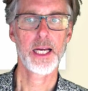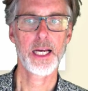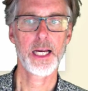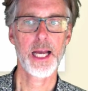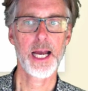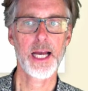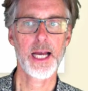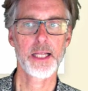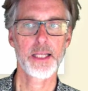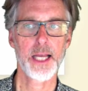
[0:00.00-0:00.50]

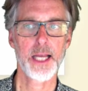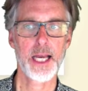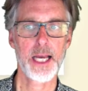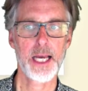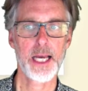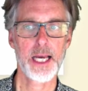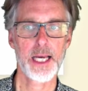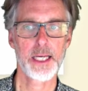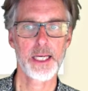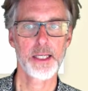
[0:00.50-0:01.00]
add the
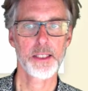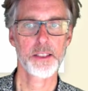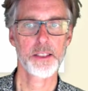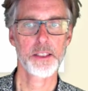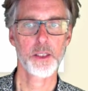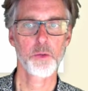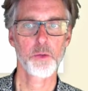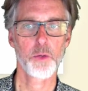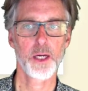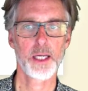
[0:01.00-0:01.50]
head. So
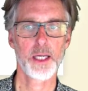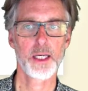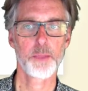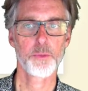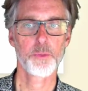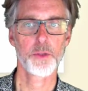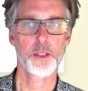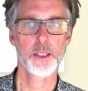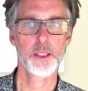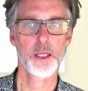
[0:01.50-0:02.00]
we'll end up
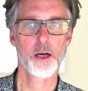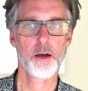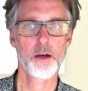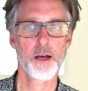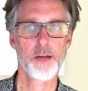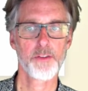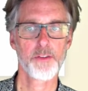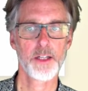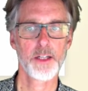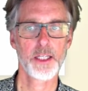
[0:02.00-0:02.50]
with
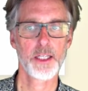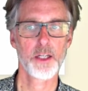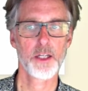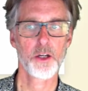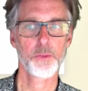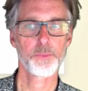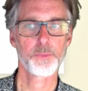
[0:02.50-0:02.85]
11 here.